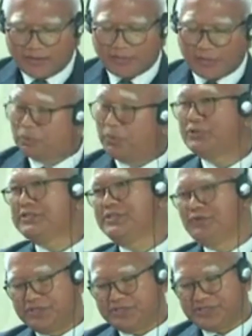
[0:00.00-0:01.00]
purposes
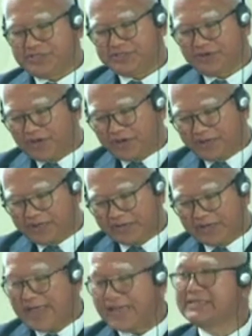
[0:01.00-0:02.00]
which is already
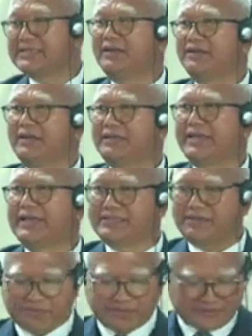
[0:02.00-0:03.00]
relaxed under the
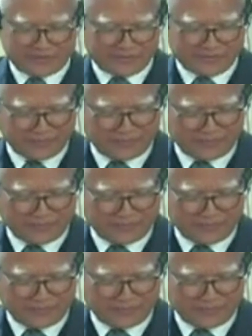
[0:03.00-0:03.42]
exceptions,